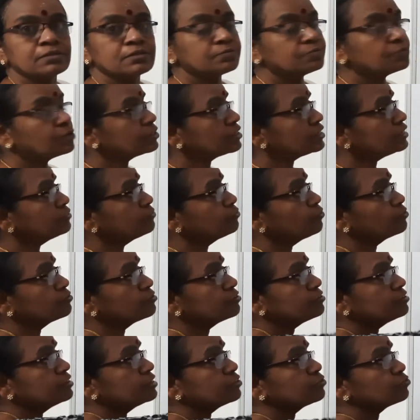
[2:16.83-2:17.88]
What are the
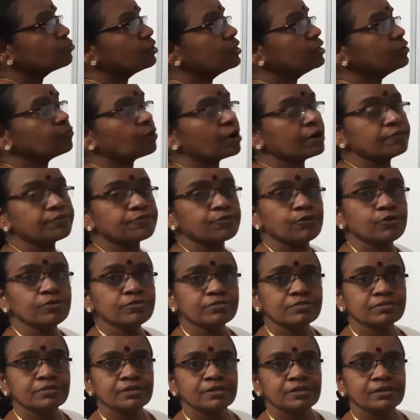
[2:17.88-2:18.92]
forces? There is only one
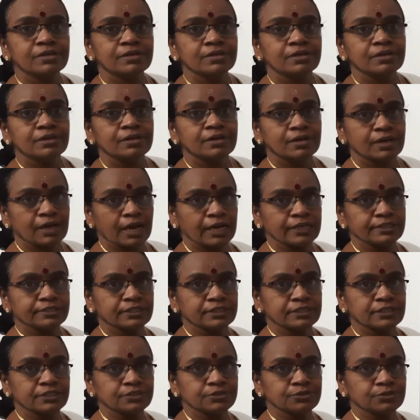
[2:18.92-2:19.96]
force,
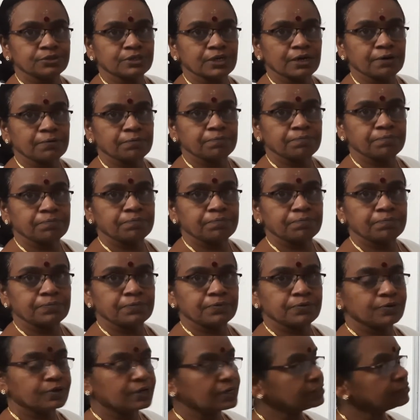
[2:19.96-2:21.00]
800 Newton.
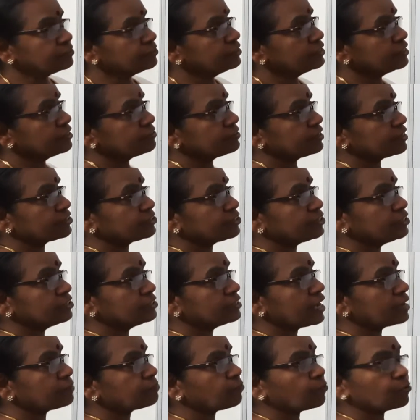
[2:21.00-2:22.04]
You consider a section in
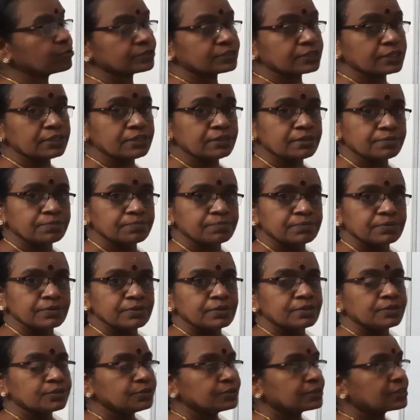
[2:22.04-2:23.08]
that portion.
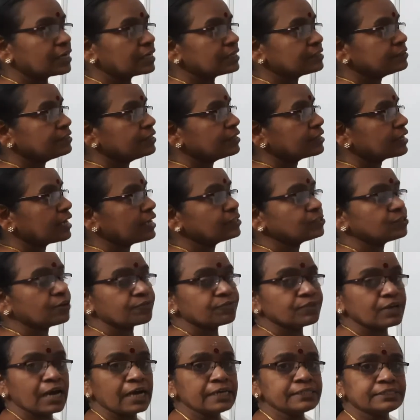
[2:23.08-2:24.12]
You consider right
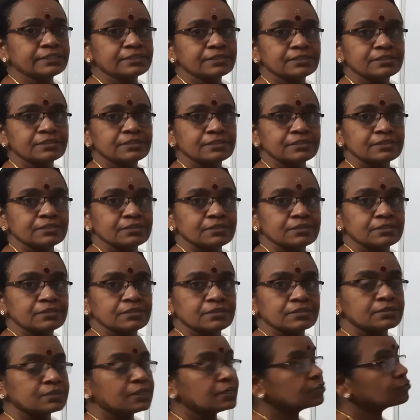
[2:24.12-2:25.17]
of that.
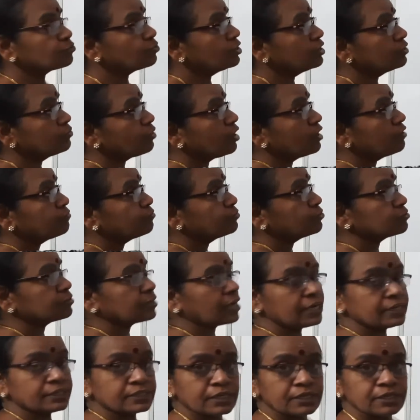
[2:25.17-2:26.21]
There is only one force,
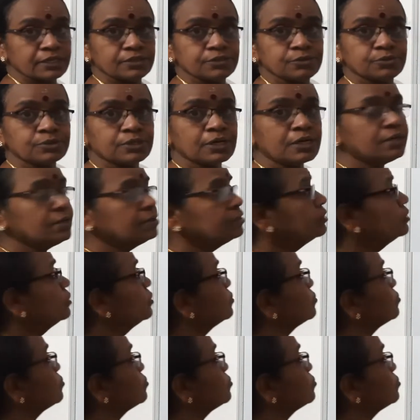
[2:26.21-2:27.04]
800 Newton.